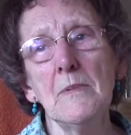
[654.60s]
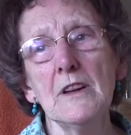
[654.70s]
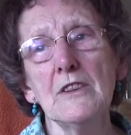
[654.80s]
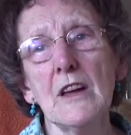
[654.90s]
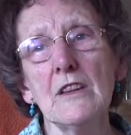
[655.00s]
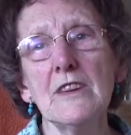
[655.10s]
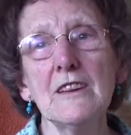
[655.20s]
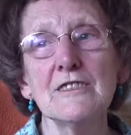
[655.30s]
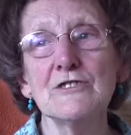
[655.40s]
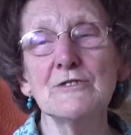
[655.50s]
but I
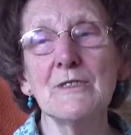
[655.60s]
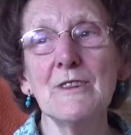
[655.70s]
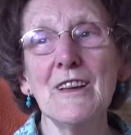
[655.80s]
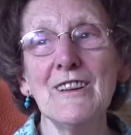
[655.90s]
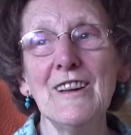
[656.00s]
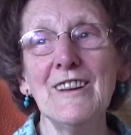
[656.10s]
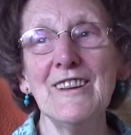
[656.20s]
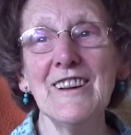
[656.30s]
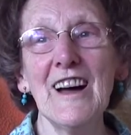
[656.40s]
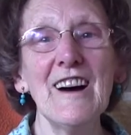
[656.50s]
think it's
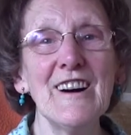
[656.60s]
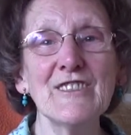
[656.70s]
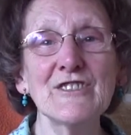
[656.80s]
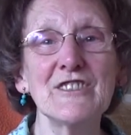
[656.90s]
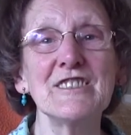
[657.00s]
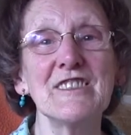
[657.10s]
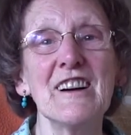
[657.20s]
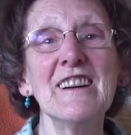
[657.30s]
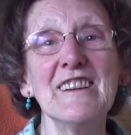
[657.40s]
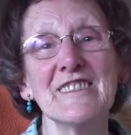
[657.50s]
a heart's
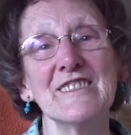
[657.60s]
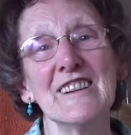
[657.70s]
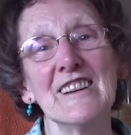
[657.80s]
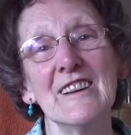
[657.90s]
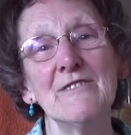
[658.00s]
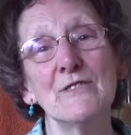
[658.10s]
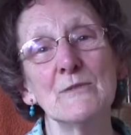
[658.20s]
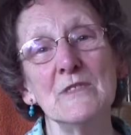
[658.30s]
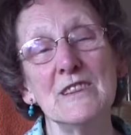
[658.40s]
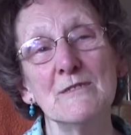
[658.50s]
desire, really,
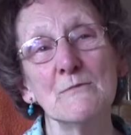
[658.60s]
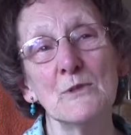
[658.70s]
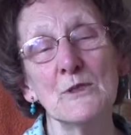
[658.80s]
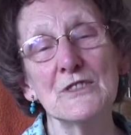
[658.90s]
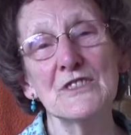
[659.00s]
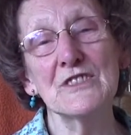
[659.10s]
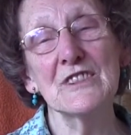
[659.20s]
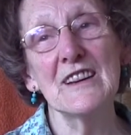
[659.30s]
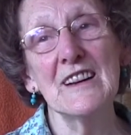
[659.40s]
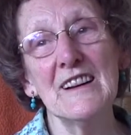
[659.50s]
for me it
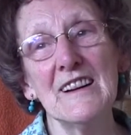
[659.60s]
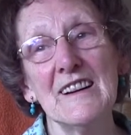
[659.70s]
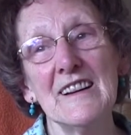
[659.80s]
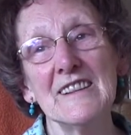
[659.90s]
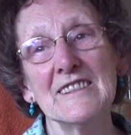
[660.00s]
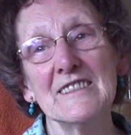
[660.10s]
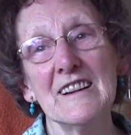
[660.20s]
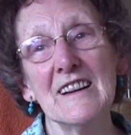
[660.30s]
was. And